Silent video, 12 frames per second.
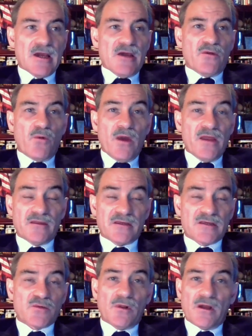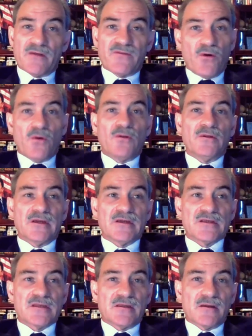The way that this will unfold
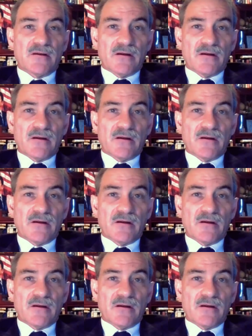is that there